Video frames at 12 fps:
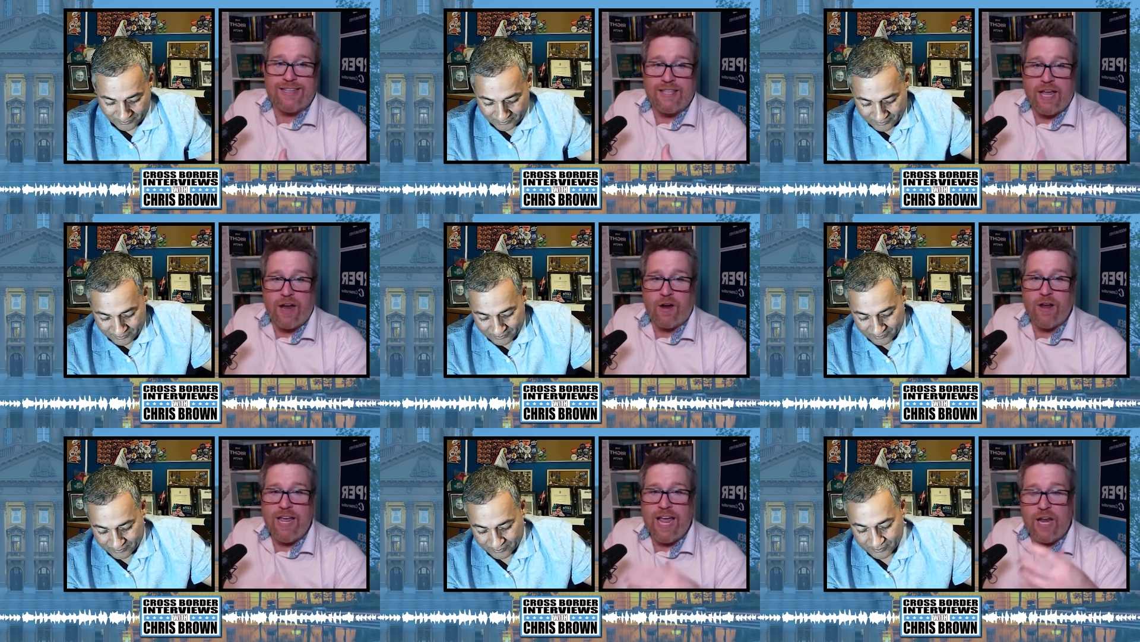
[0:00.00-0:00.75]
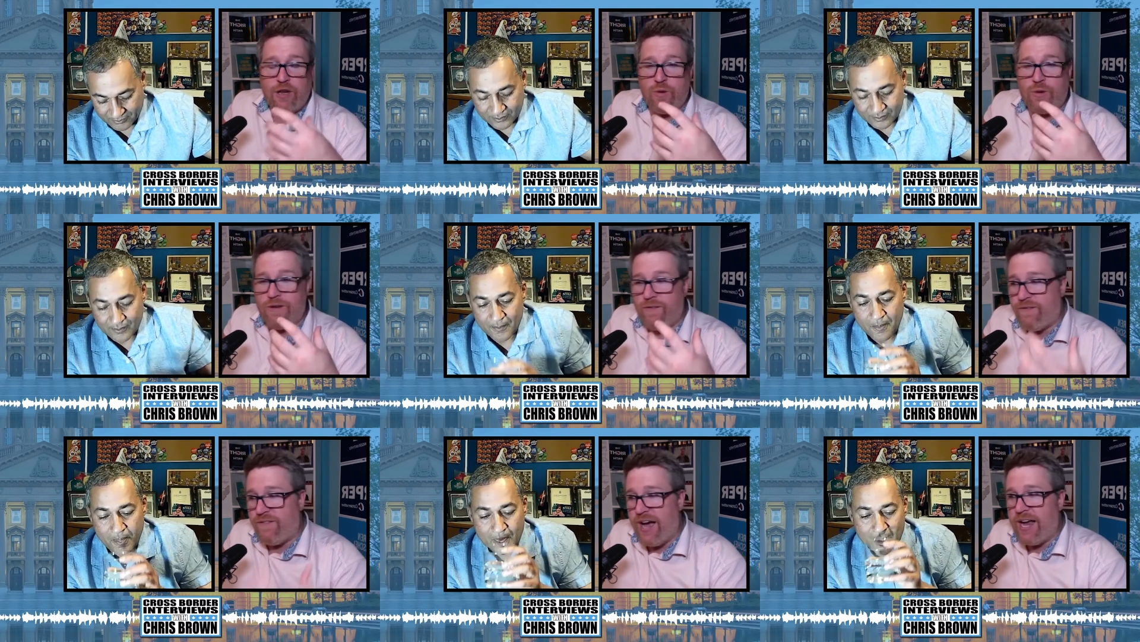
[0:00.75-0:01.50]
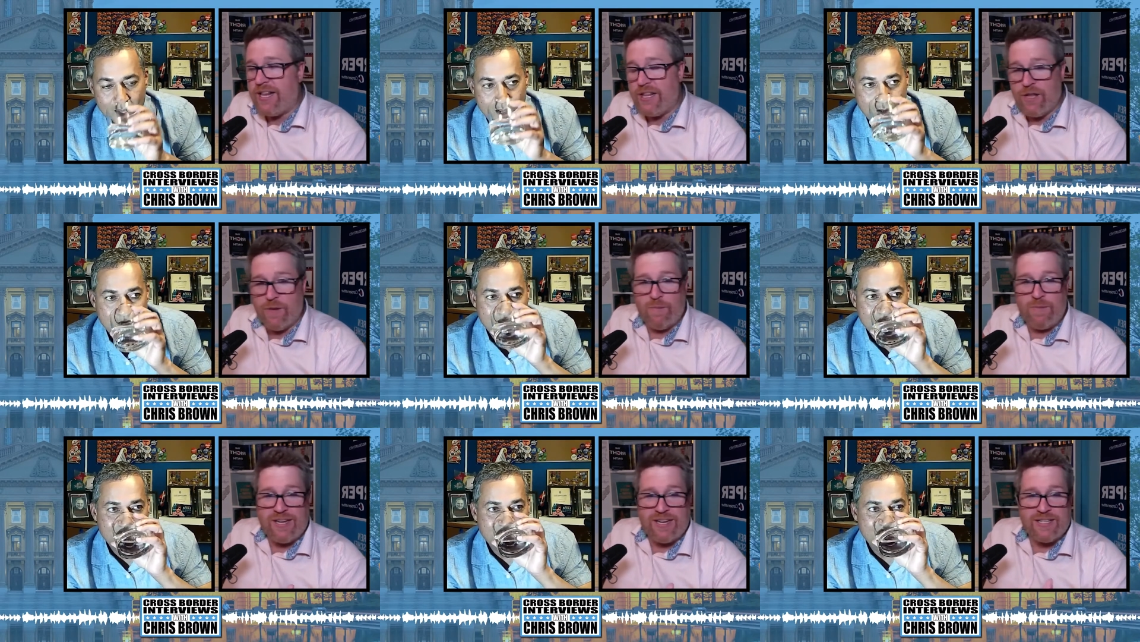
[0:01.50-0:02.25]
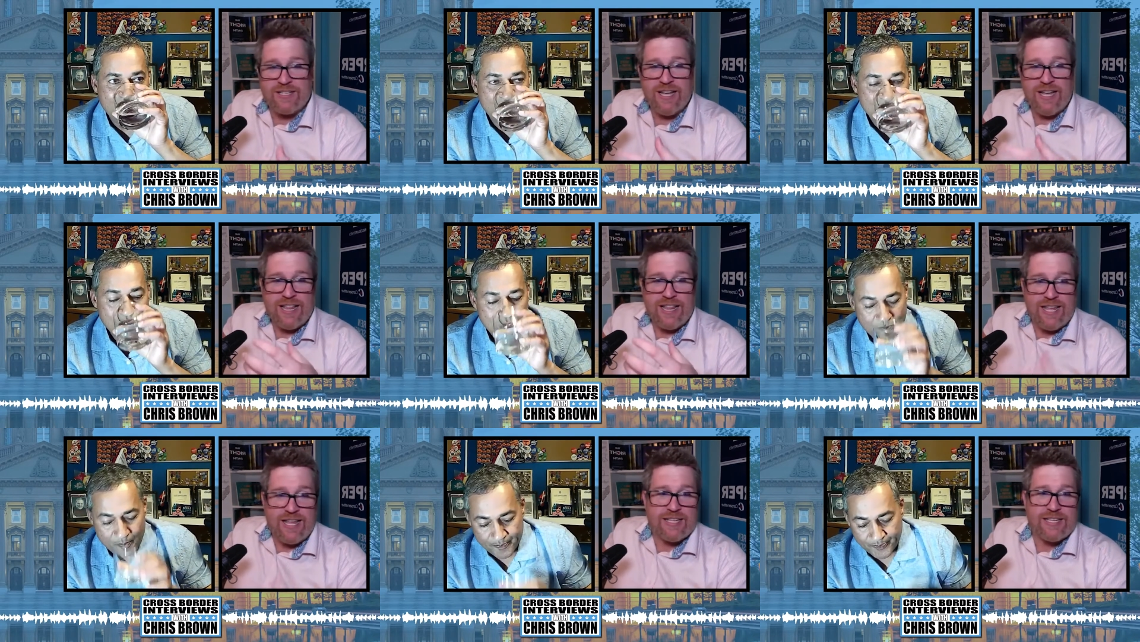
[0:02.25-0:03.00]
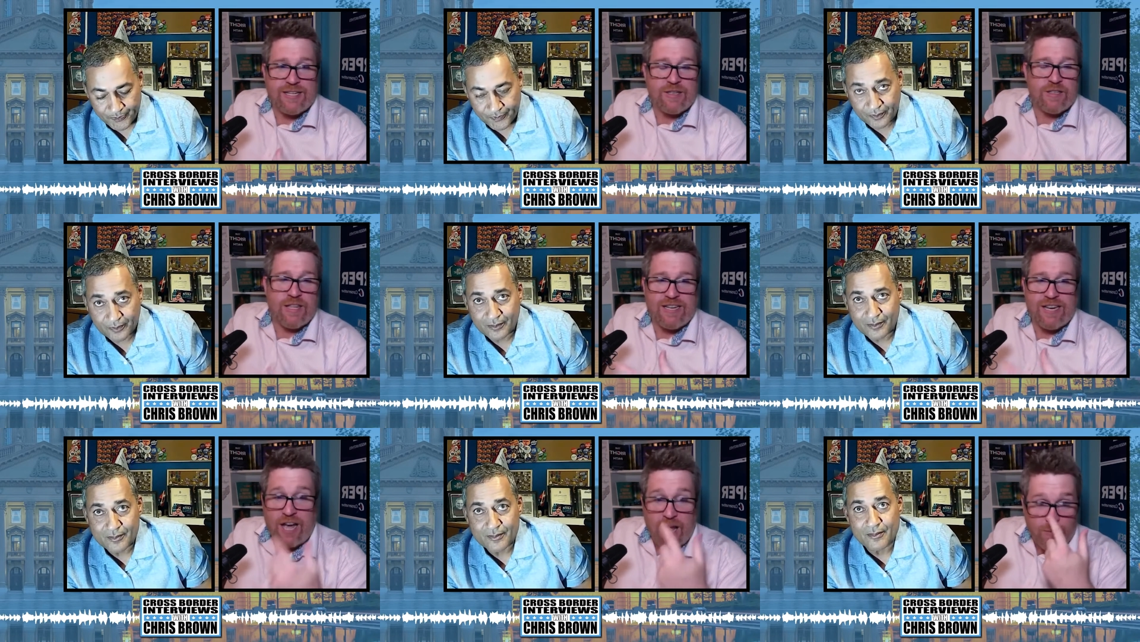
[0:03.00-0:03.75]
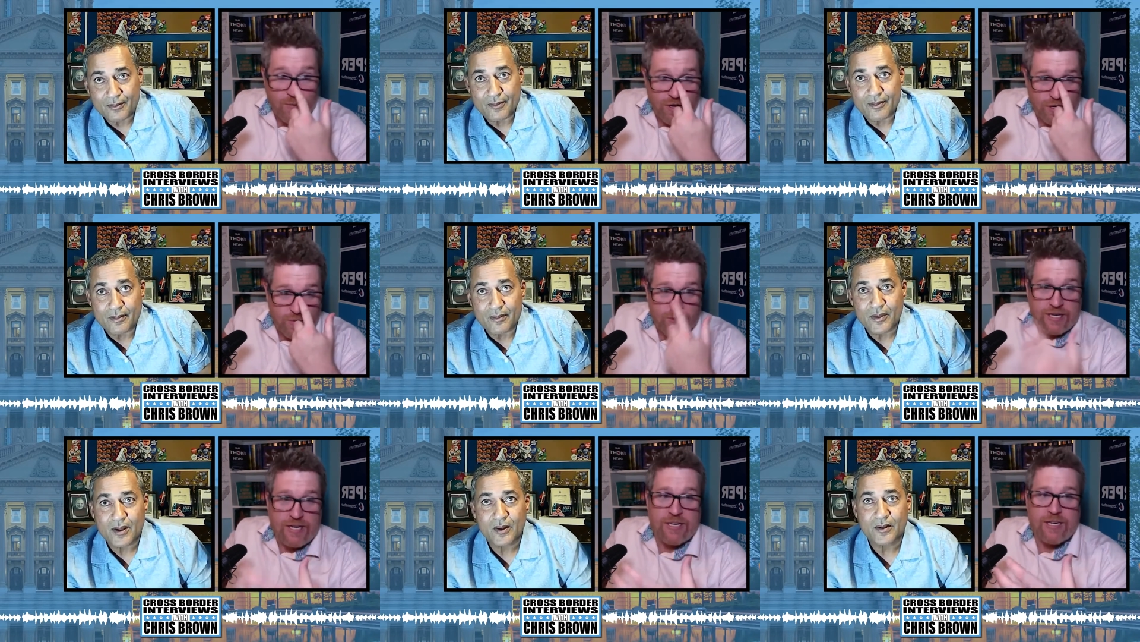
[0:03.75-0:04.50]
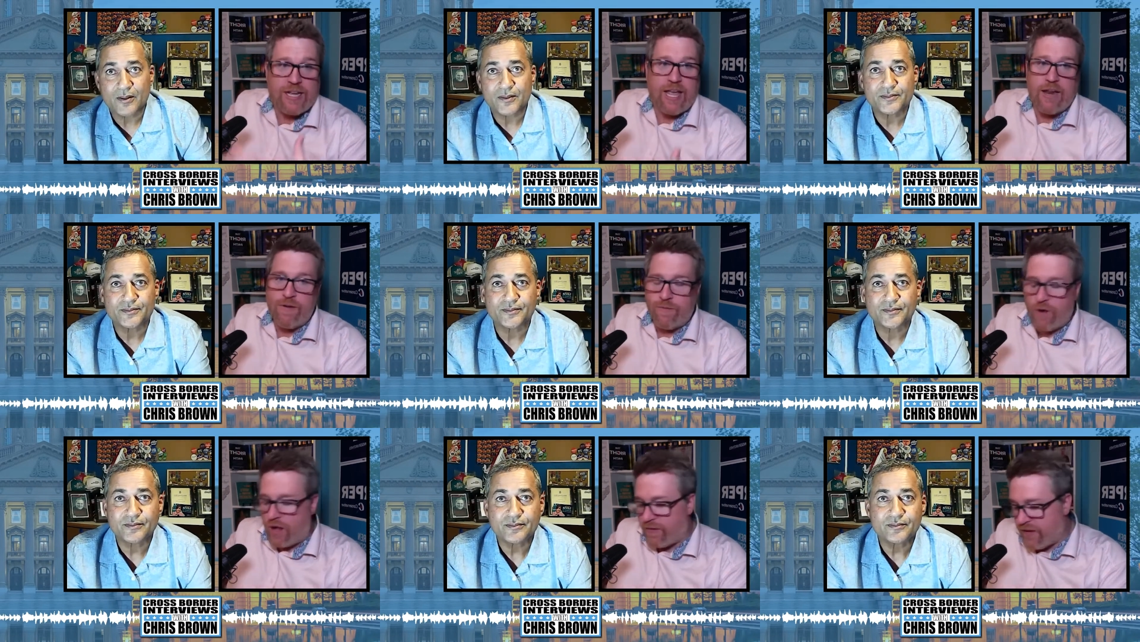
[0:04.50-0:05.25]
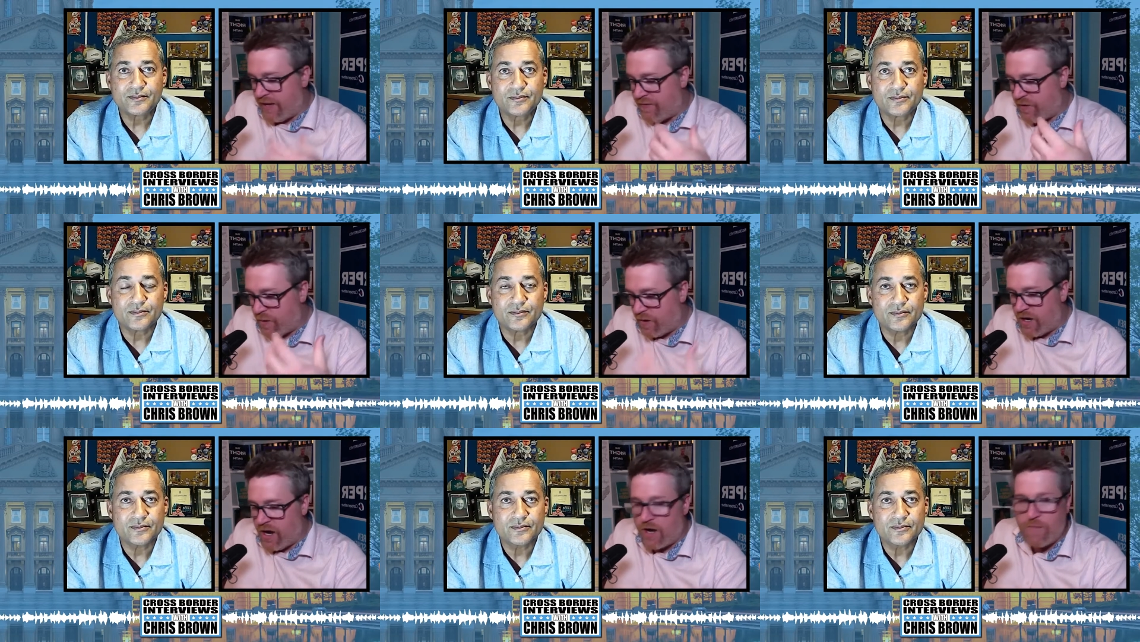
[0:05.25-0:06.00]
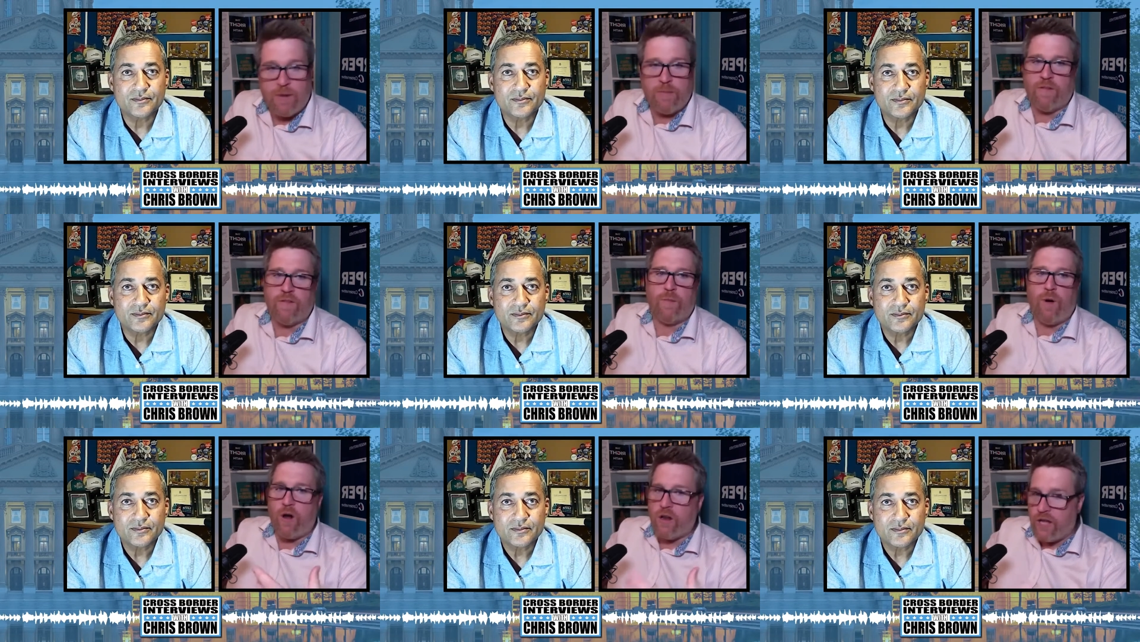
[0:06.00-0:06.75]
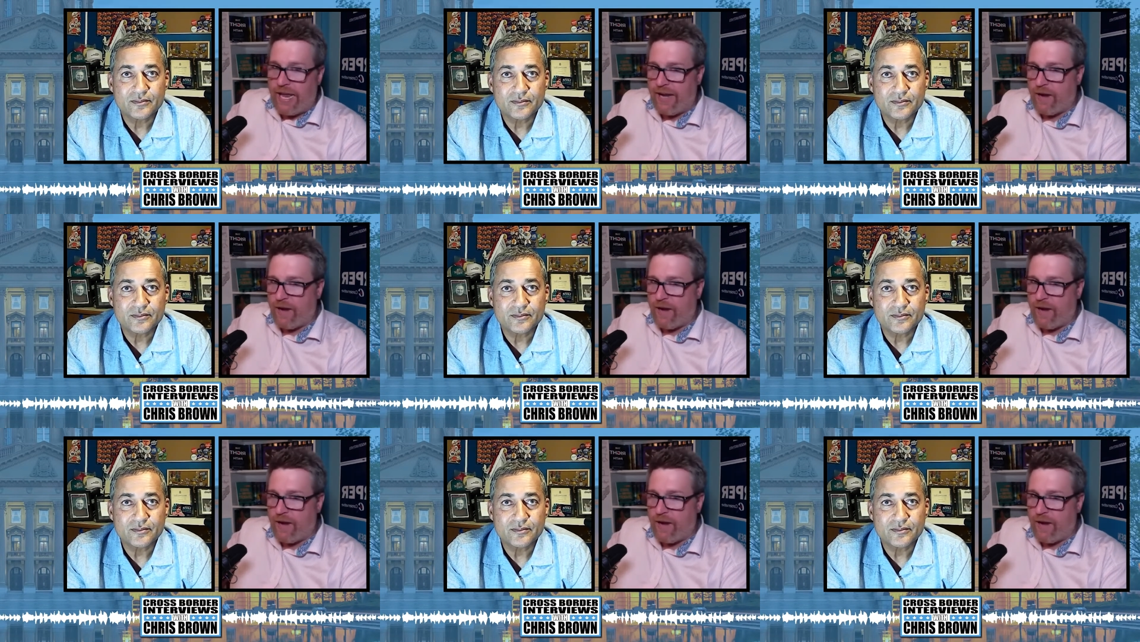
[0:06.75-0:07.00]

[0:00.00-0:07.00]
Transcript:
Speaker 1: there and you can find them because this is the time when you need to get involved. If you are not a member of the party, get